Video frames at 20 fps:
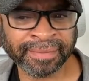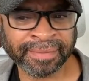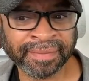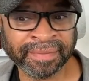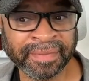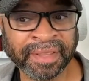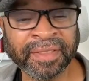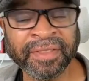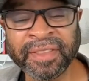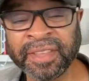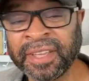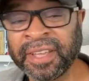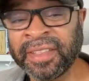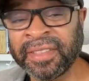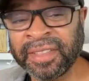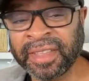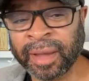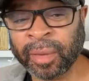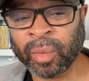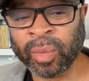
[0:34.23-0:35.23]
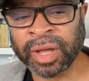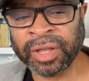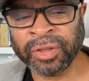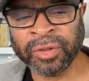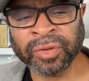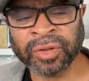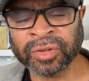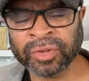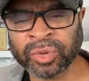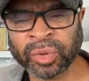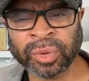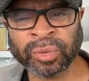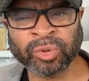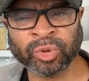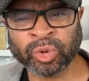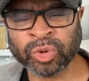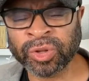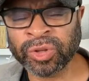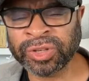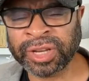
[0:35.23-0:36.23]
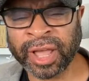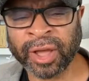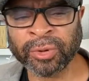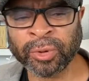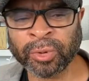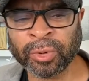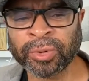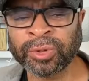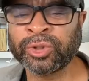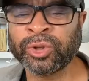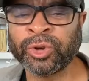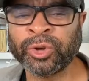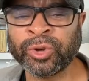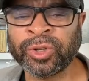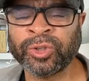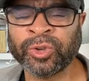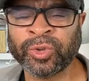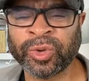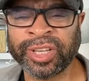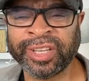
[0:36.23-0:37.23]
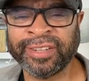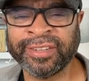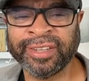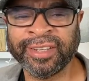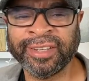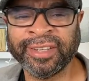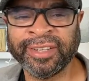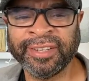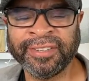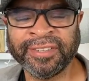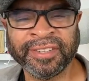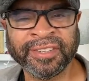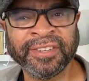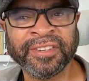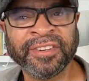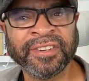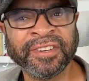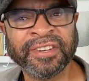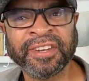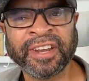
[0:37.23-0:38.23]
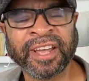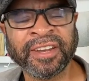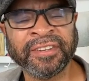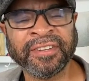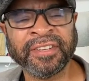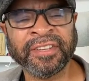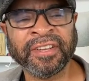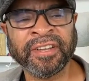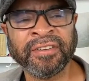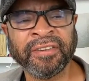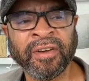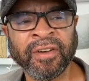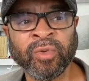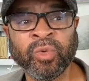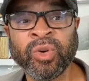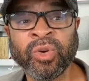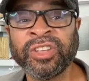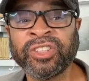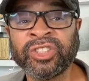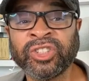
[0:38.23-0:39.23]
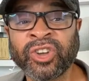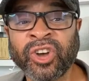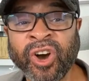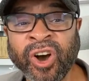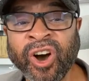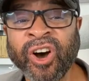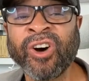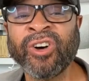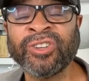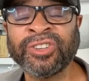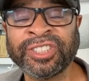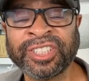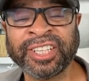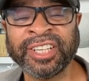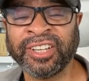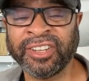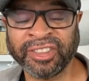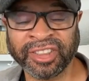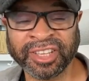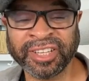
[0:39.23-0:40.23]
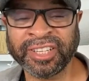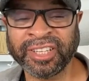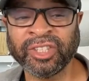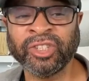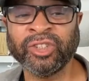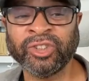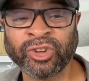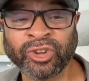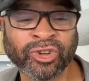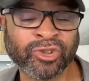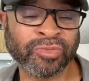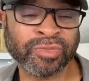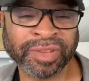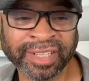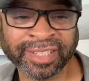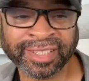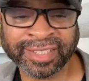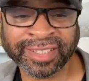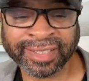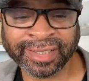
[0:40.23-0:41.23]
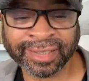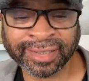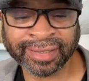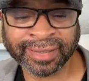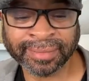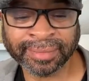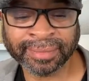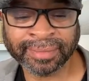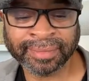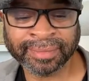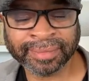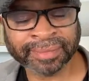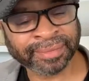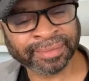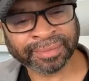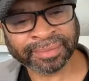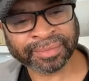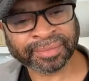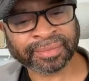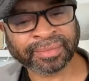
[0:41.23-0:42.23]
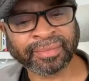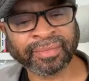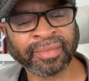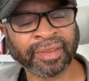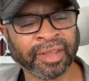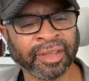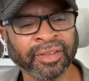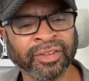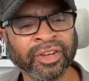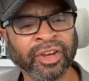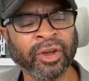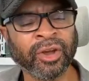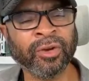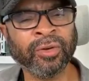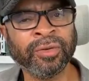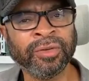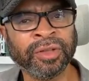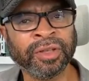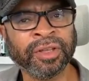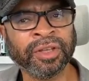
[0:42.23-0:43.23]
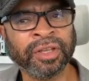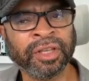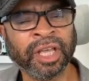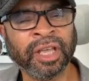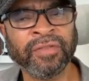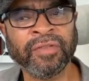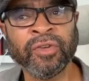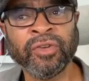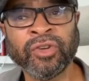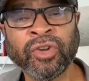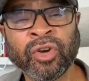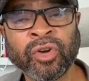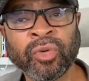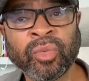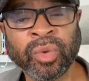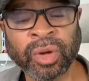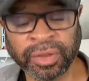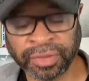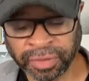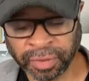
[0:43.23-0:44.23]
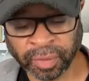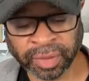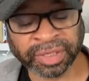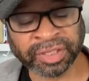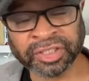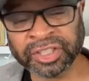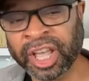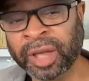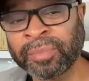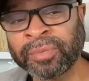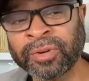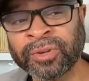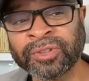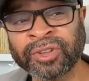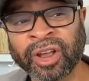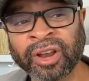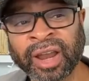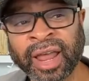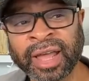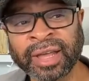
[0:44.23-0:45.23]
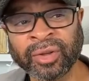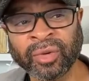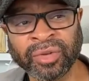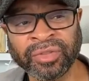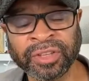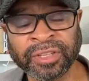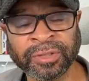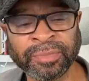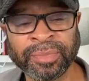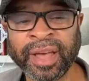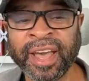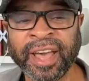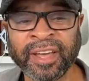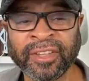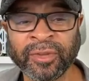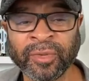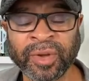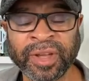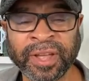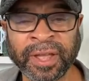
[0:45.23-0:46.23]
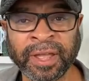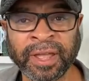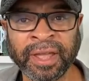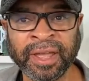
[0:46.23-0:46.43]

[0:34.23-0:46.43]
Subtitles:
And then that way you can sort of drill down on the circuitry to get a good idea of what's causing the disturbance. You know, if you know what the receptors are like on this pathway,